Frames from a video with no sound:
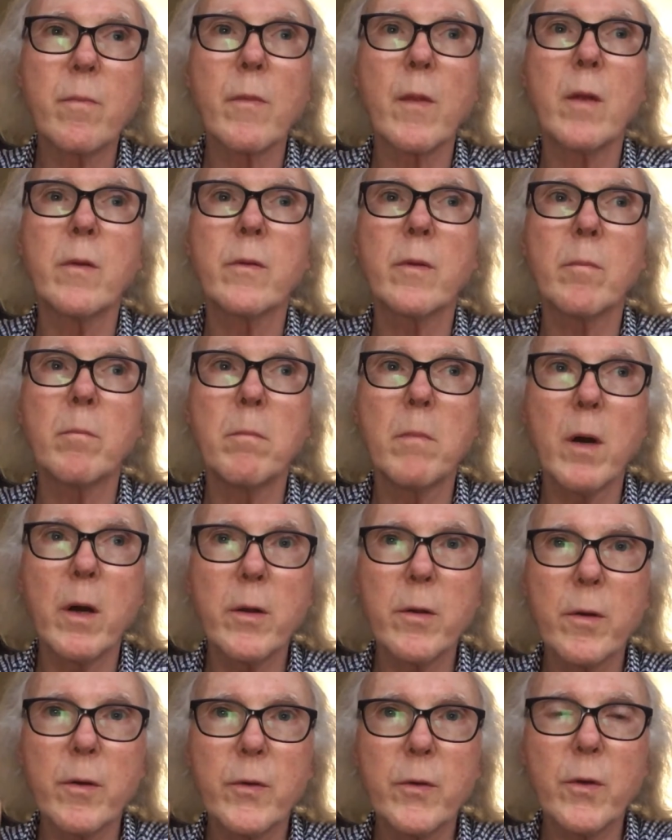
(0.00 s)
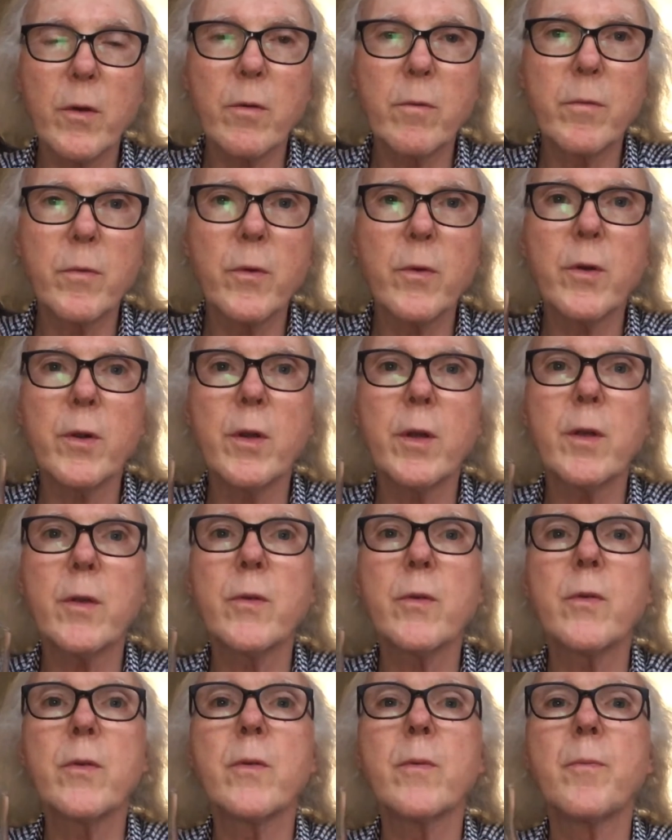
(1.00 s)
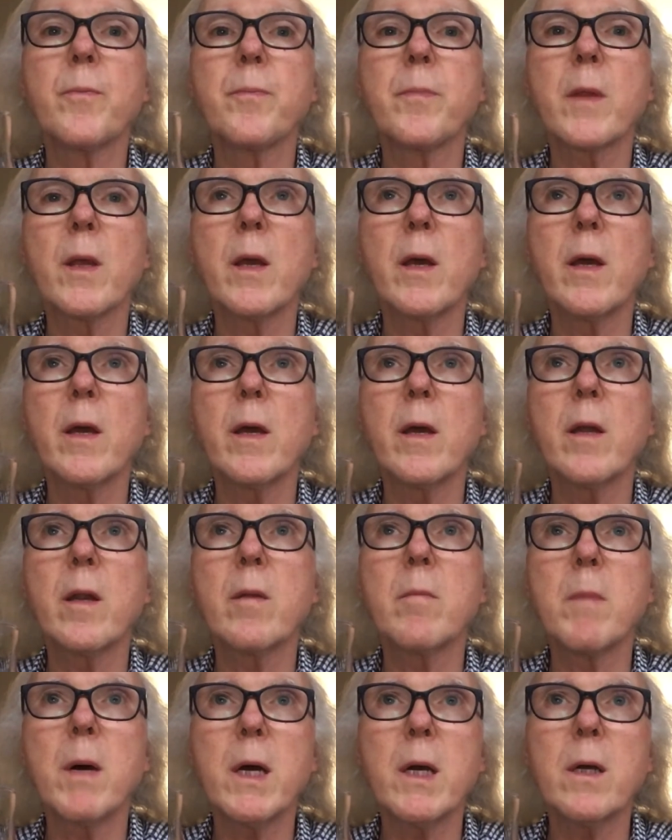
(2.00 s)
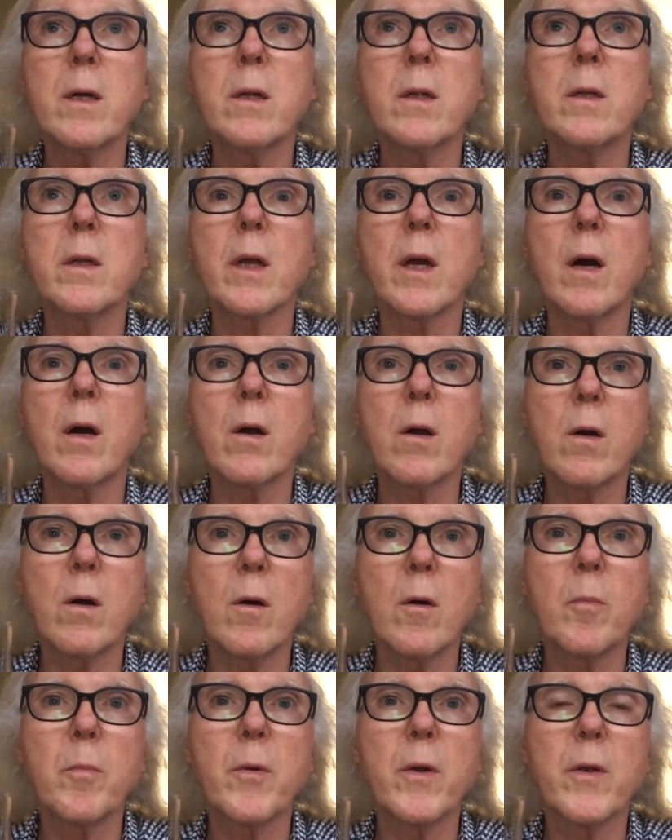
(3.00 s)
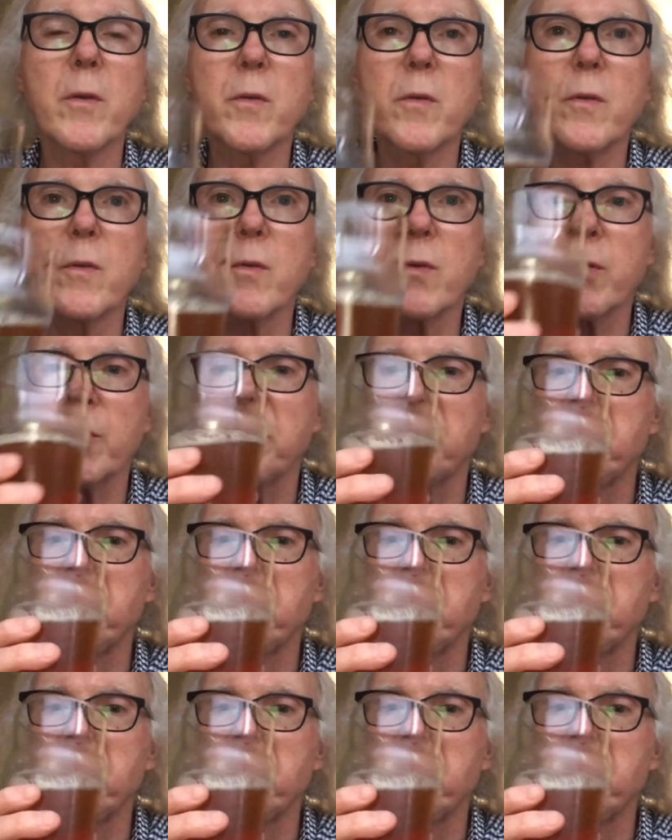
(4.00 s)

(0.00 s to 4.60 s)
Some moderate stone fruitiness and mild alcohol presence.